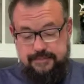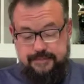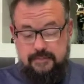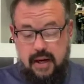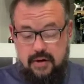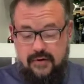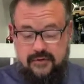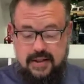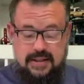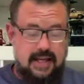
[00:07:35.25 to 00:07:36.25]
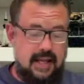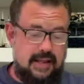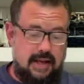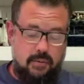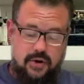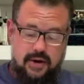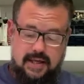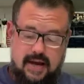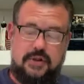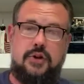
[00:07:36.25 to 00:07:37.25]
My girlfriend said that we're going
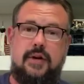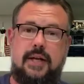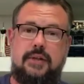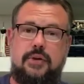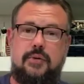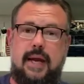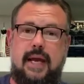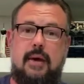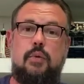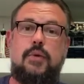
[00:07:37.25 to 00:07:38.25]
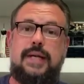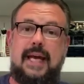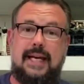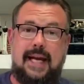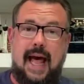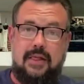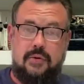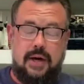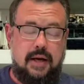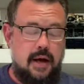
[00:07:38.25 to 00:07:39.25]
to have to turn it into like a rotating
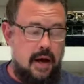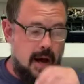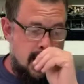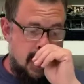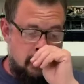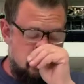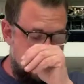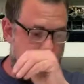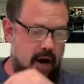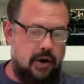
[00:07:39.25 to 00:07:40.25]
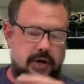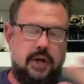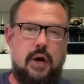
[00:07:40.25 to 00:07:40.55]
gallery where,